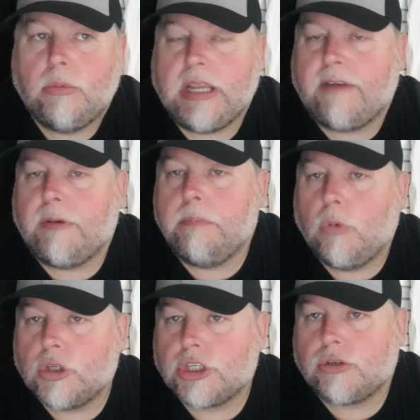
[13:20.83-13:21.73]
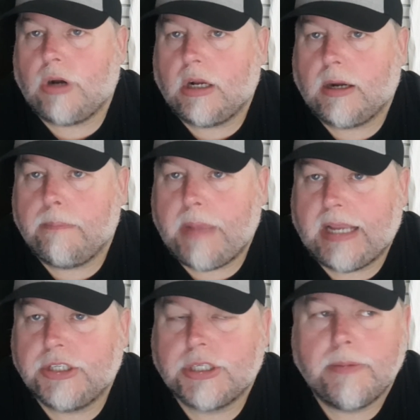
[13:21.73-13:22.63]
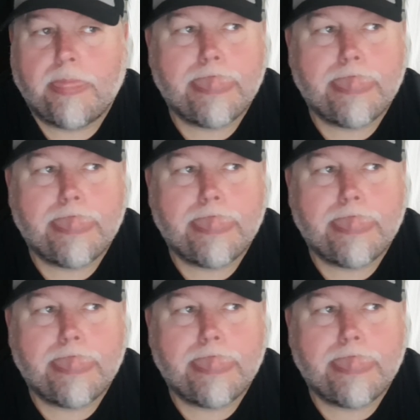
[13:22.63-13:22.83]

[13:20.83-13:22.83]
We have a much stronger bench.